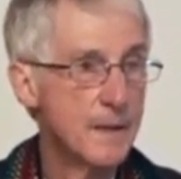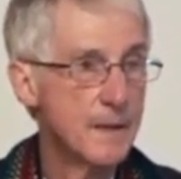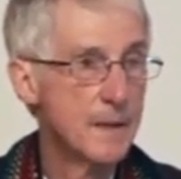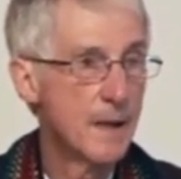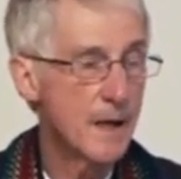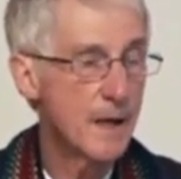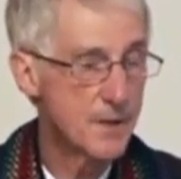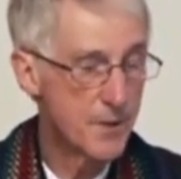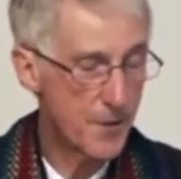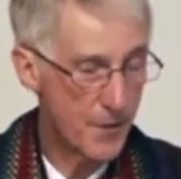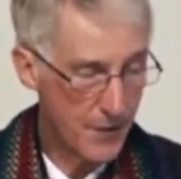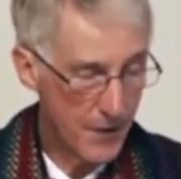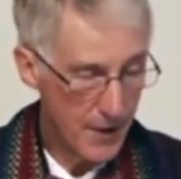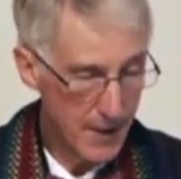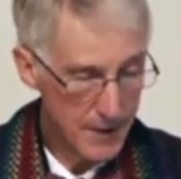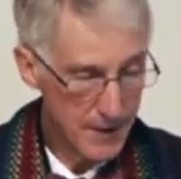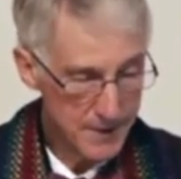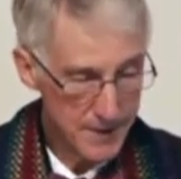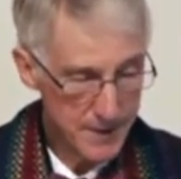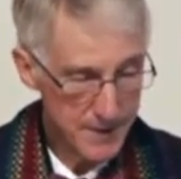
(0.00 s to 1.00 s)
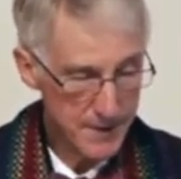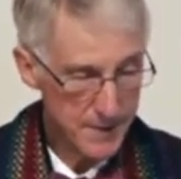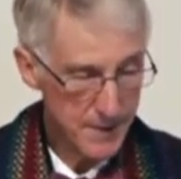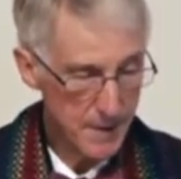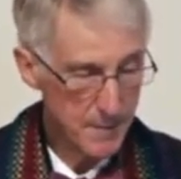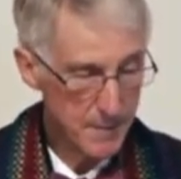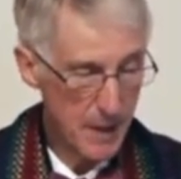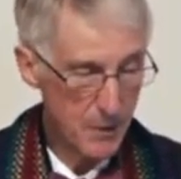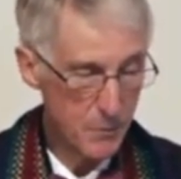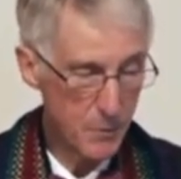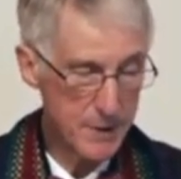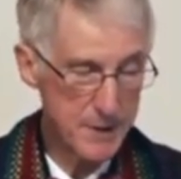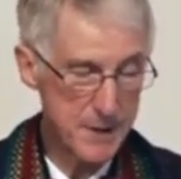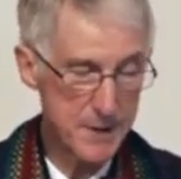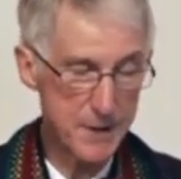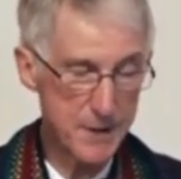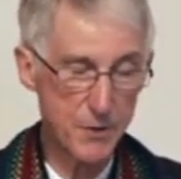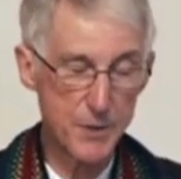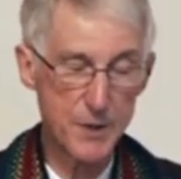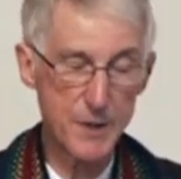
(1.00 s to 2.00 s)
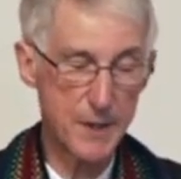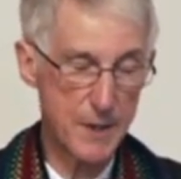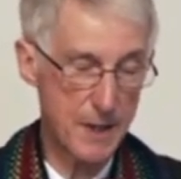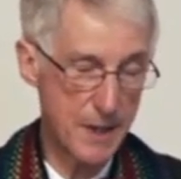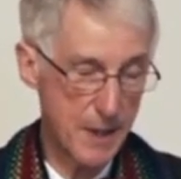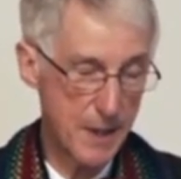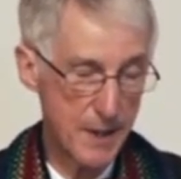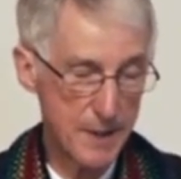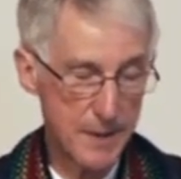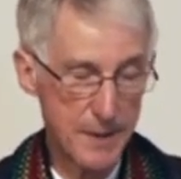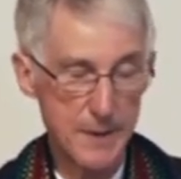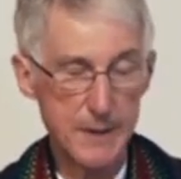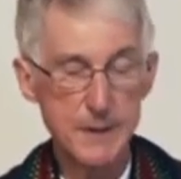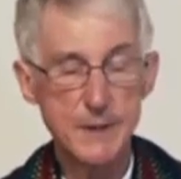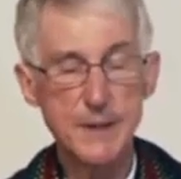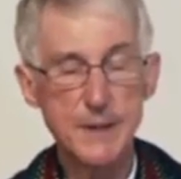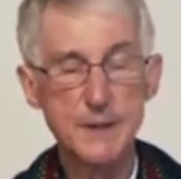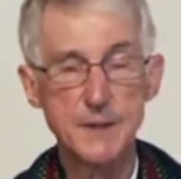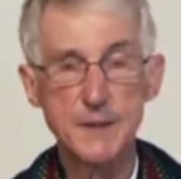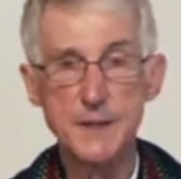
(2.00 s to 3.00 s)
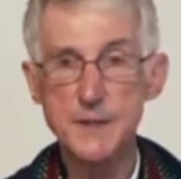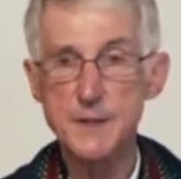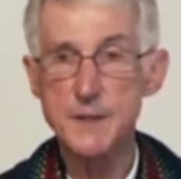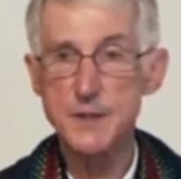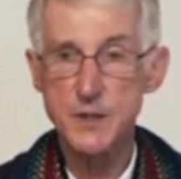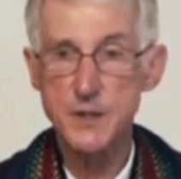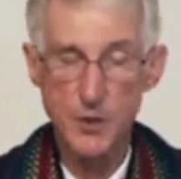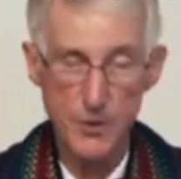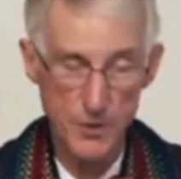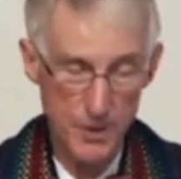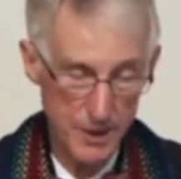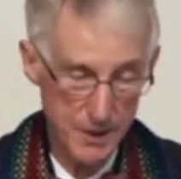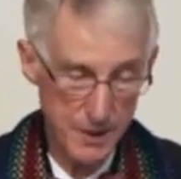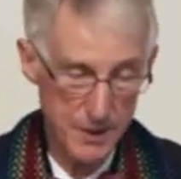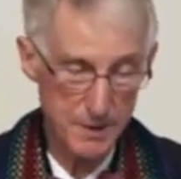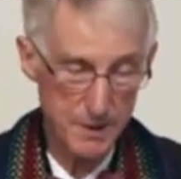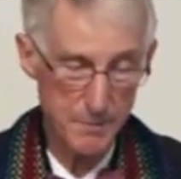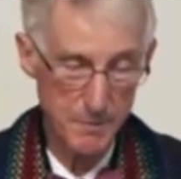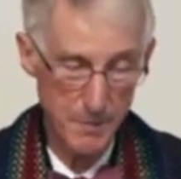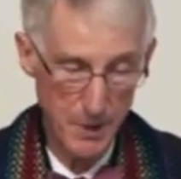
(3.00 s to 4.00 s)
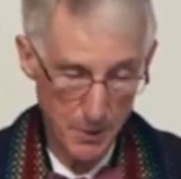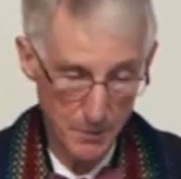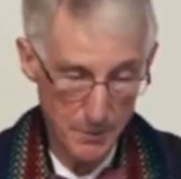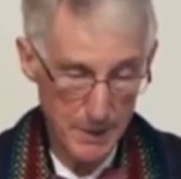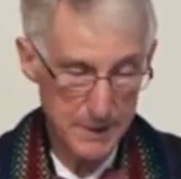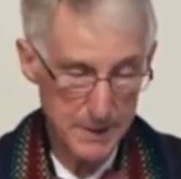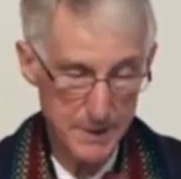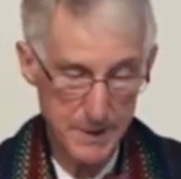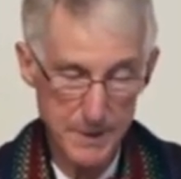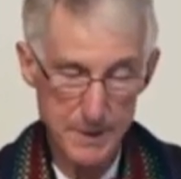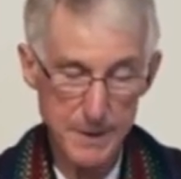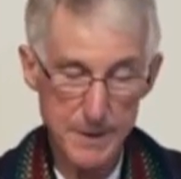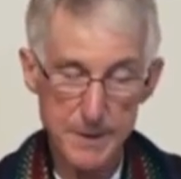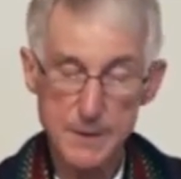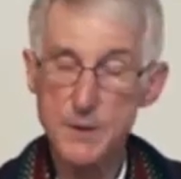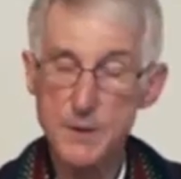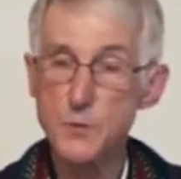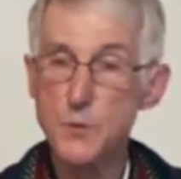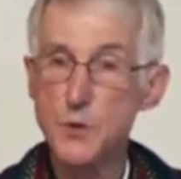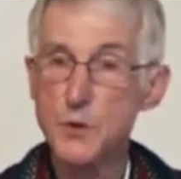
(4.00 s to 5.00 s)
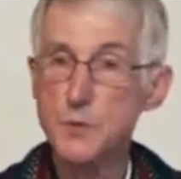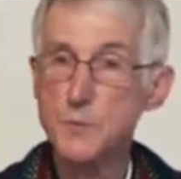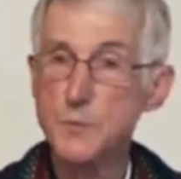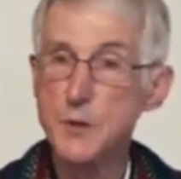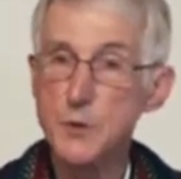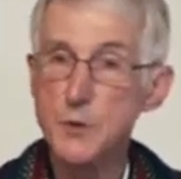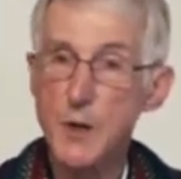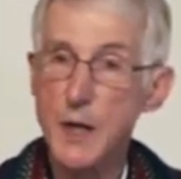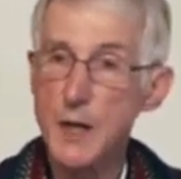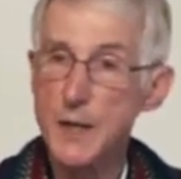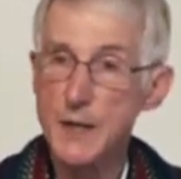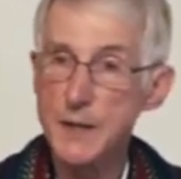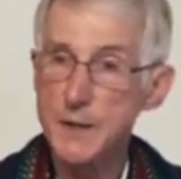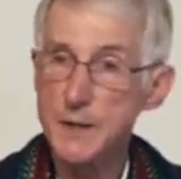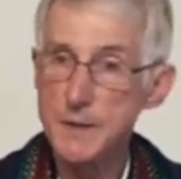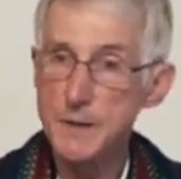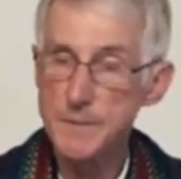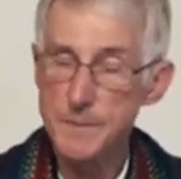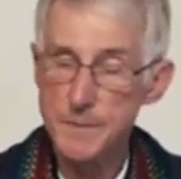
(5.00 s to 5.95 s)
Are your thoughts about what is going on in this current moment in the room you are in?